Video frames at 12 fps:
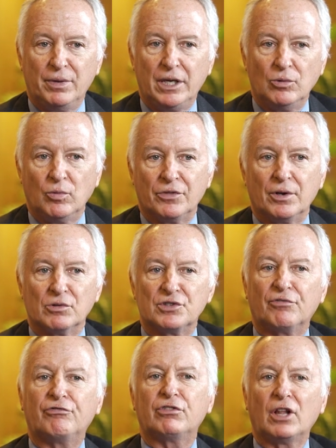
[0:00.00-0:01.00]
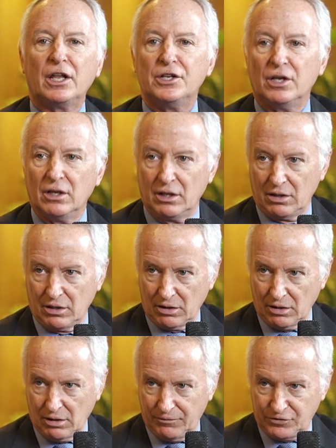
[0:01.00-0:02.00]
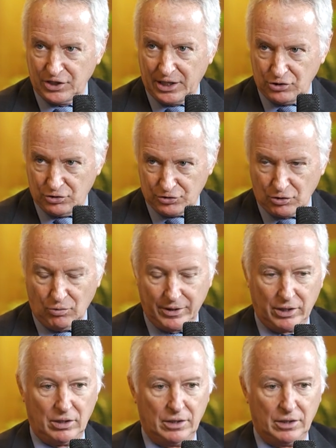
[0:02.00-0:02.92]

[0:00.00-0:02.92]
begin with, there is a flood of changes going